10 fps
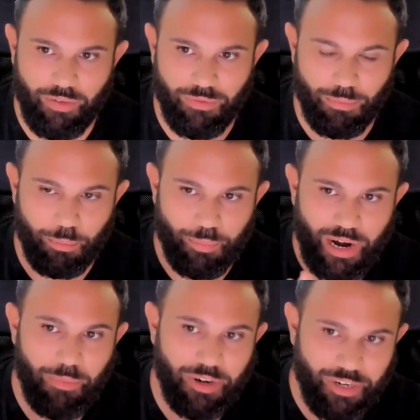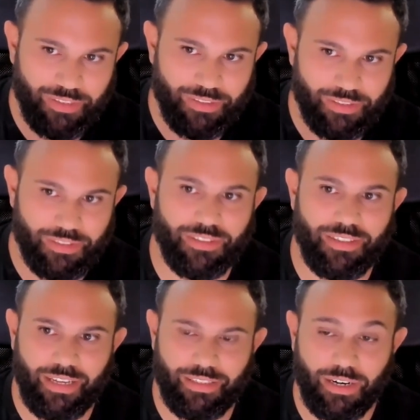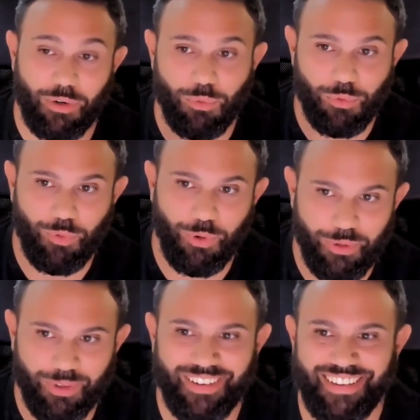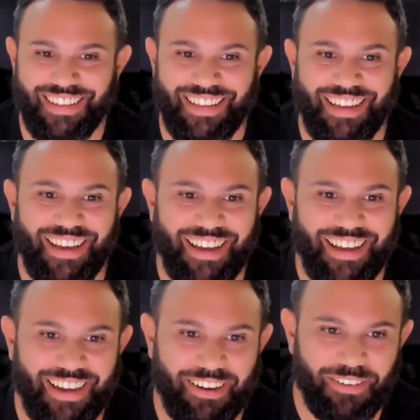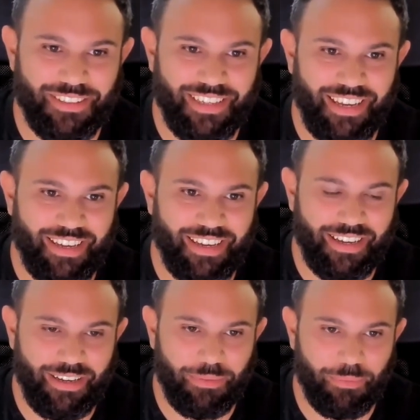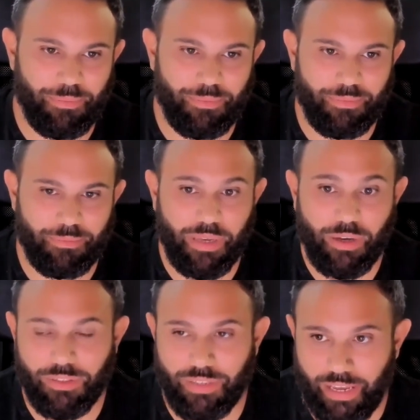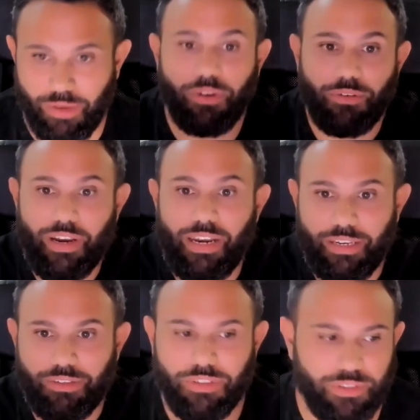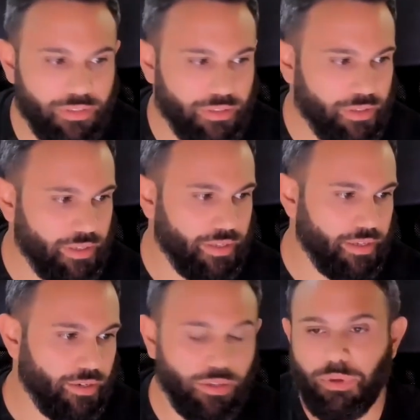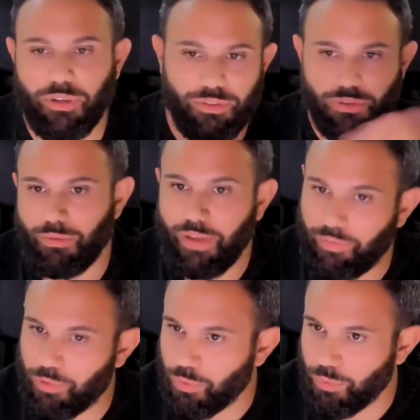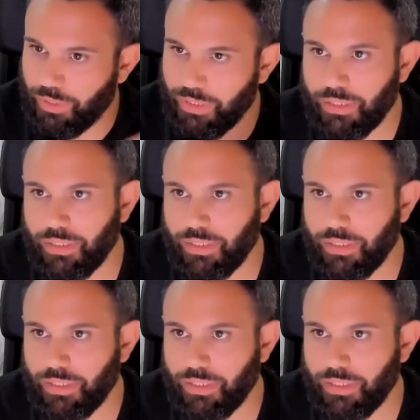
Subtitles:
have primary interests that are good for you. I would say because like you're really interested, not because you have to do it.